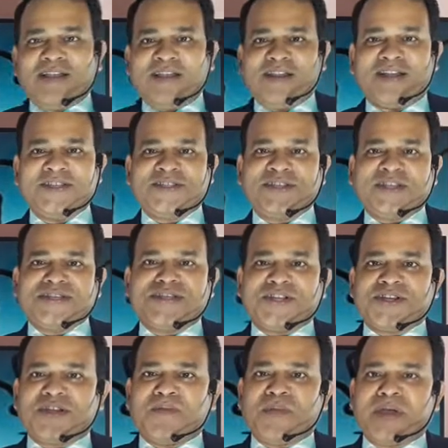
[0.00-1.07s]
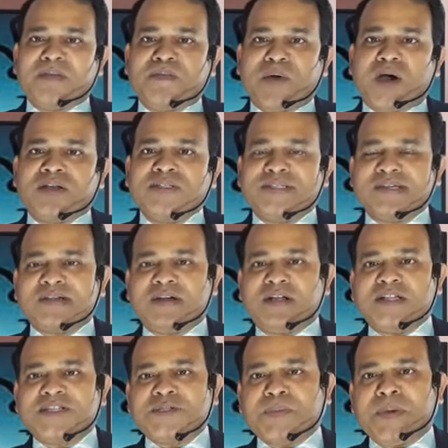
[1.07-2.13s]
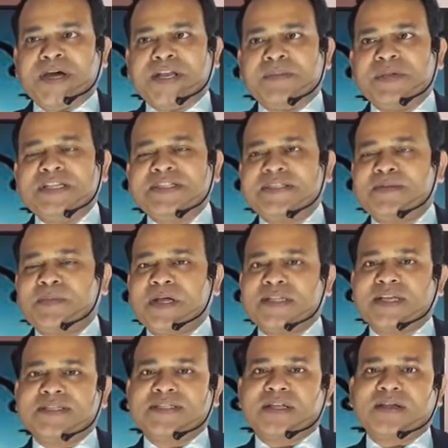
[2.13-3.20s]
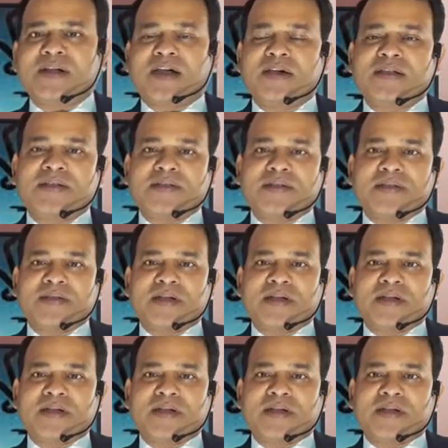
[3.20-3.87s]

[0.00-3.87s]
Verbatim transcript: Ladies and gentlemen, boys and girls, my name is Subrata Sarker.